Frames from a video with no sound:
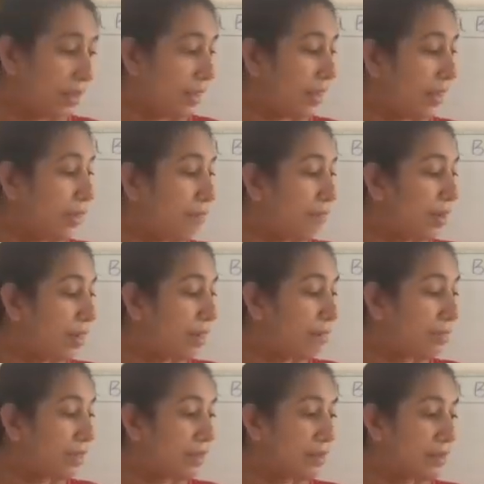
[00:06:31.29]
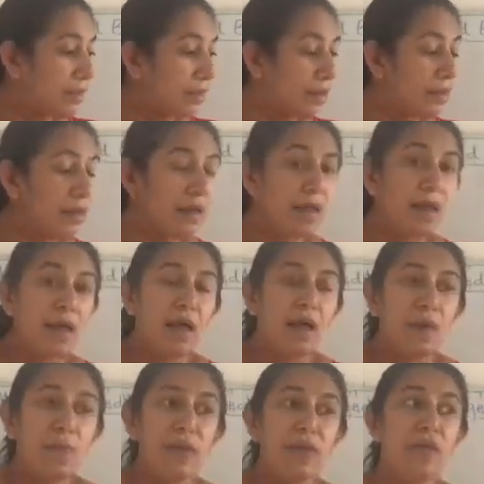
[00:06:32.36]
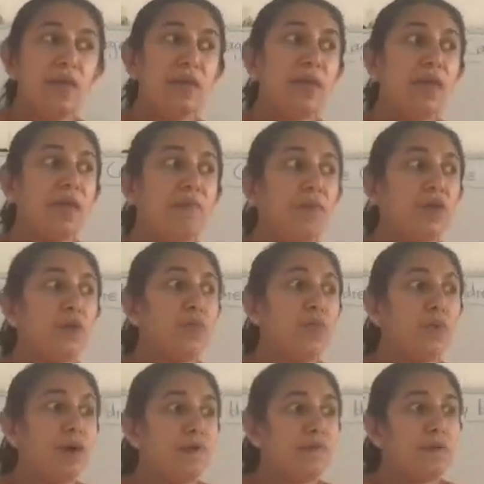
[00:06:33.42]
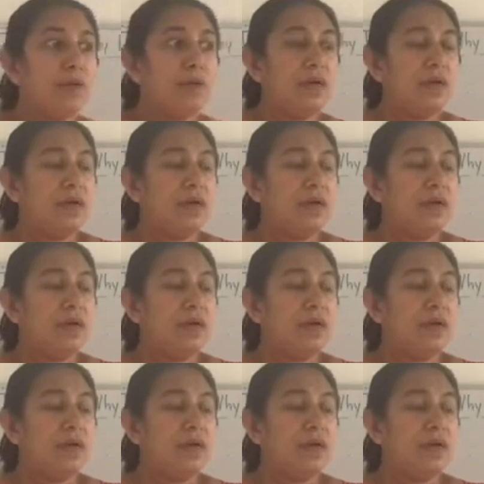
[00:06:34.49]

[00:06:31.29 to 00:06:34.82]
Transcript: Abraham Lincoln, when he came into power,